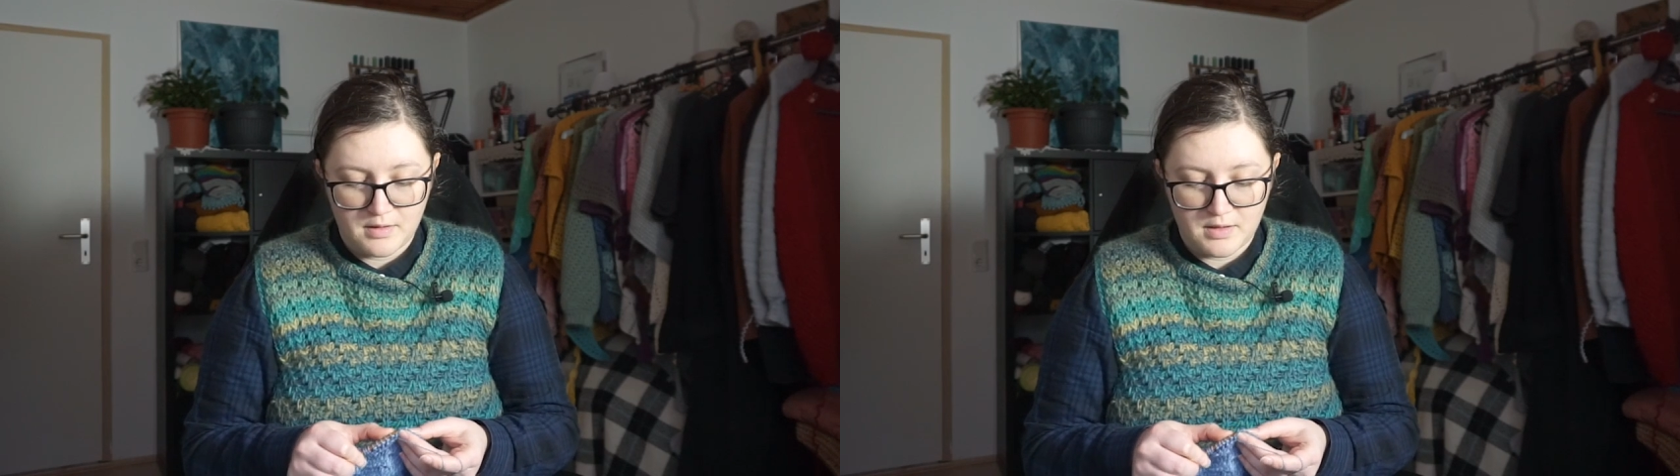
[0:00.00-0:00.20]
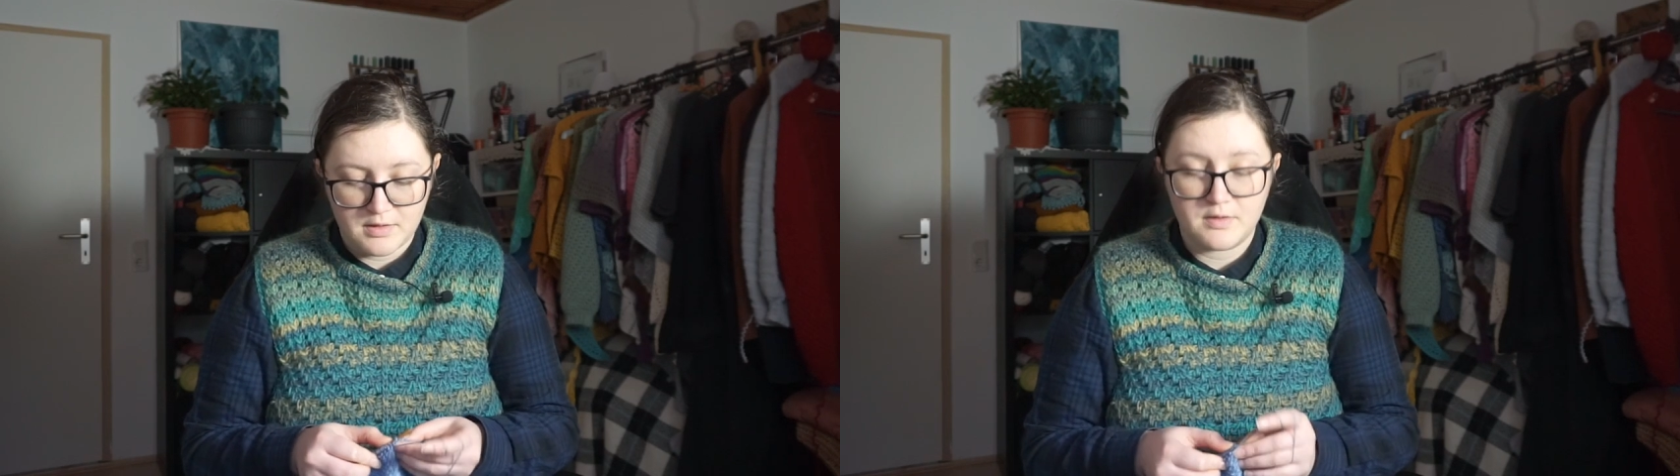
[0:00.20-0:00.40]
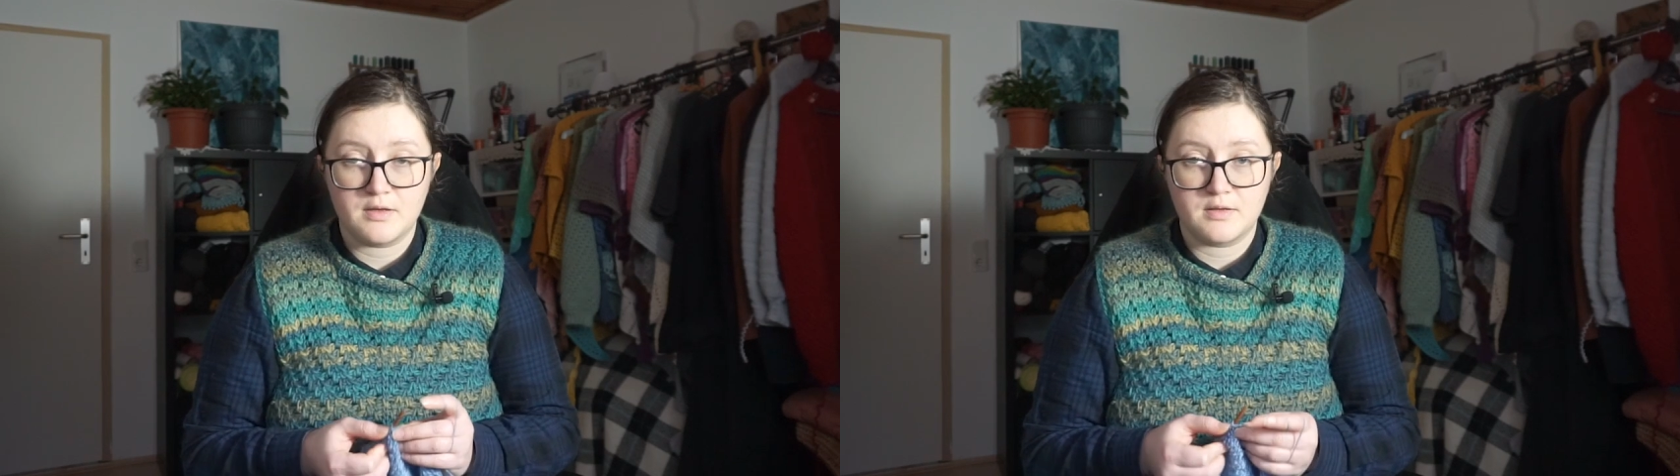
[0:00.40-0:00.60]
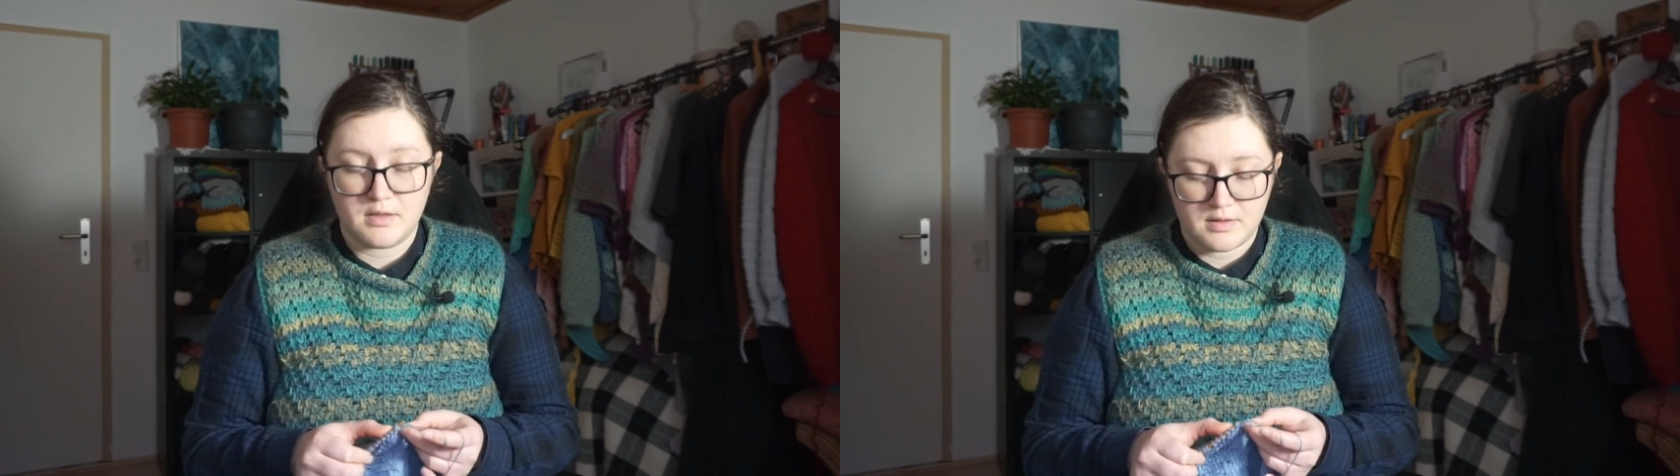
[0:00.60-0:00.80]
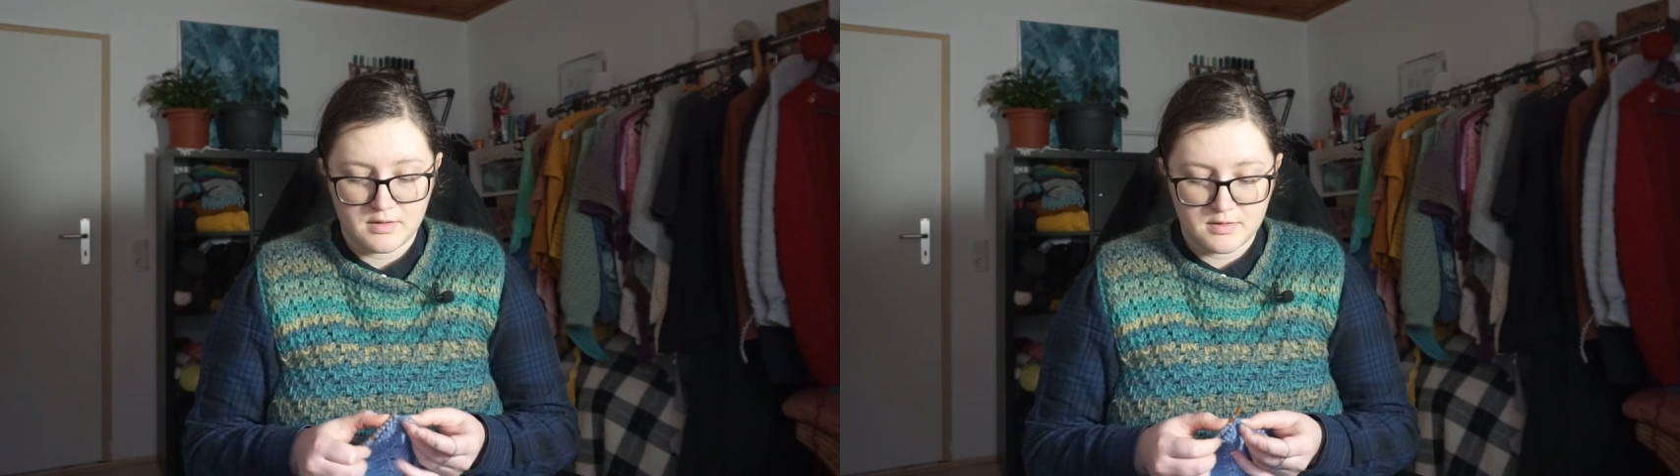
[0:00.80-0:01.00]
Anything
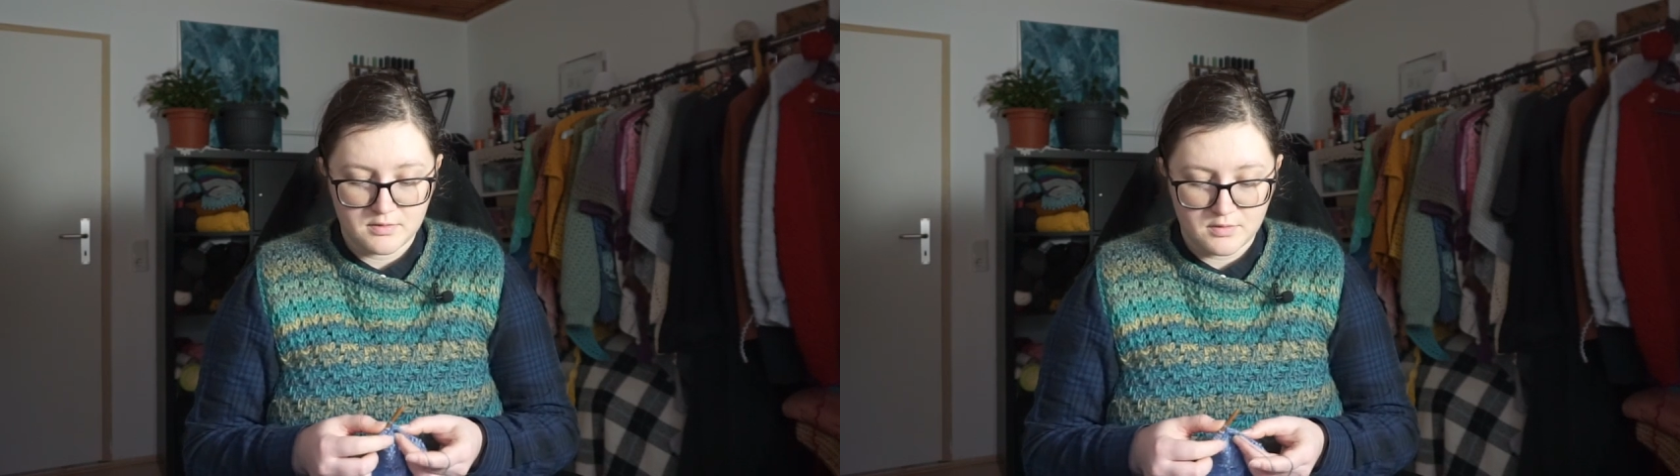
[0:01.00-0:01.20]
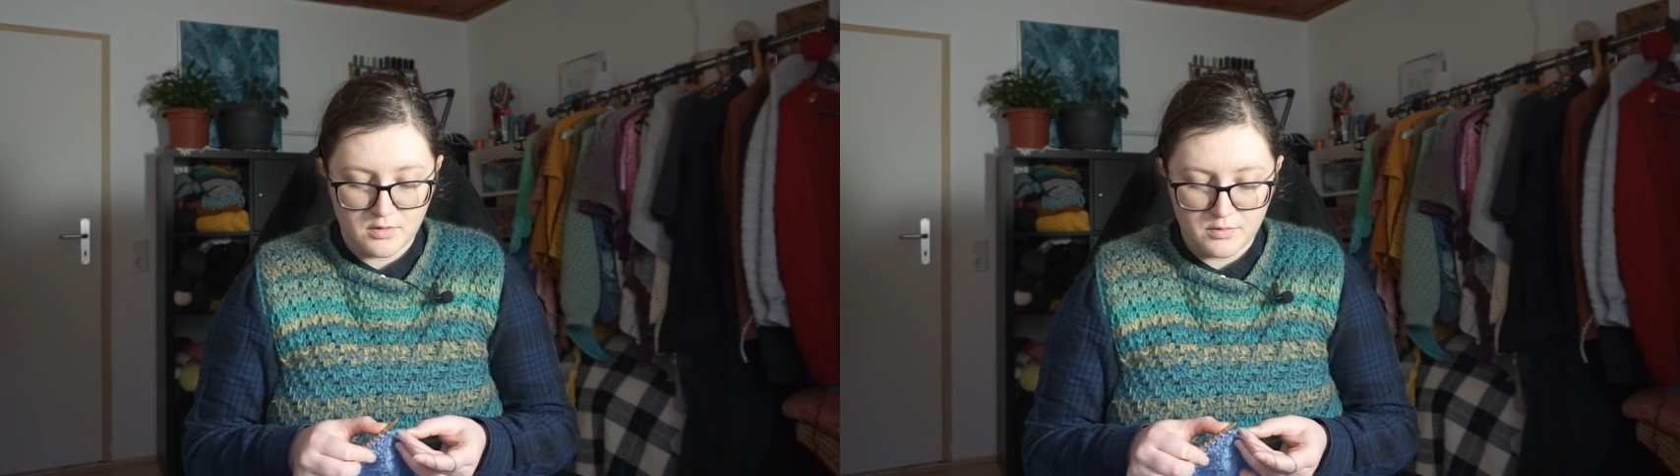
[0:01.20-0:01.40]
that isn't